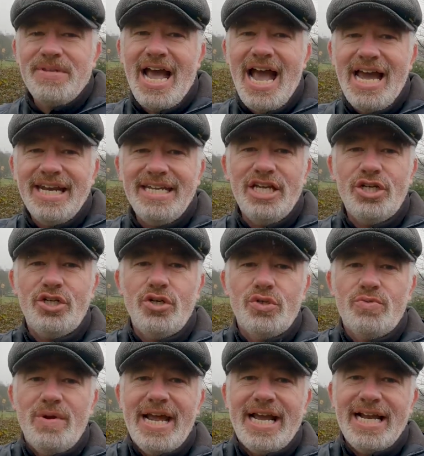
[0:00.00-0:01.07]
I had
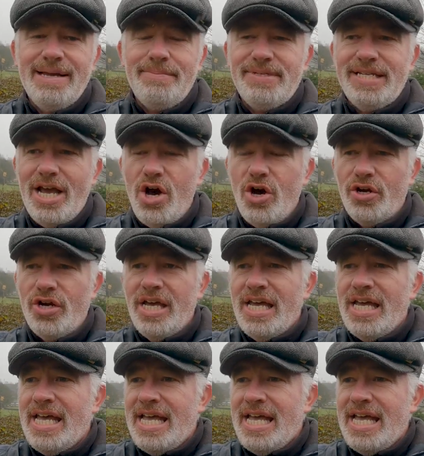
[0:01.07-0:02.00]
issues when I clipped it on.